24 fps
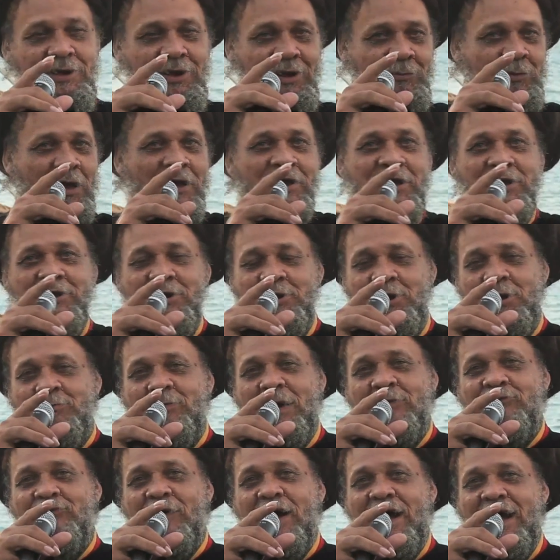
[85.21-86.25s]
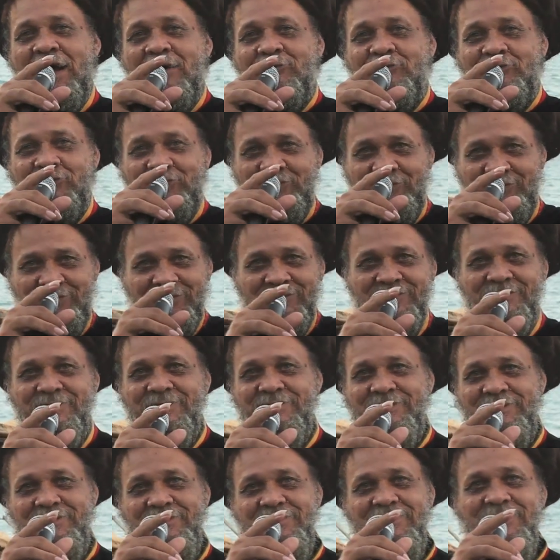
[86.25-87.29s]
Now give the number 5.
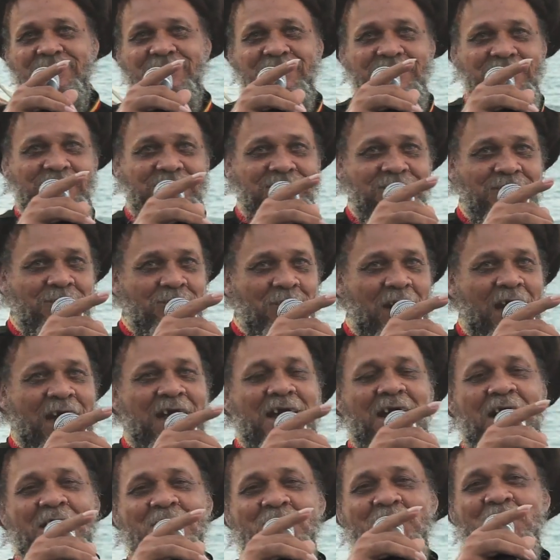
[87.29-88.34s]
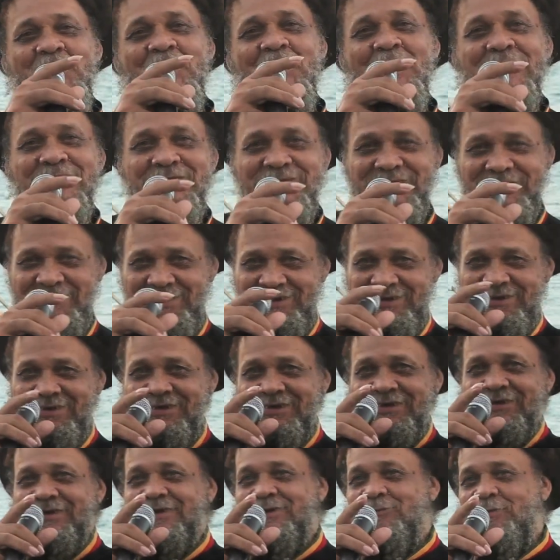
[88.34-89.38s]
Michael Rose,
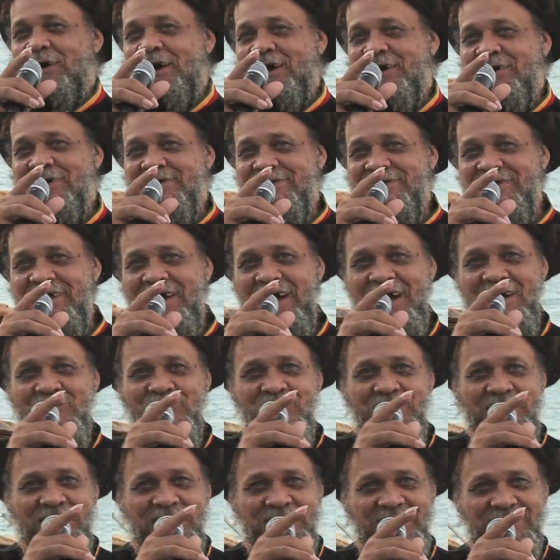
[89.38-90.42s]
Marcus Garvey.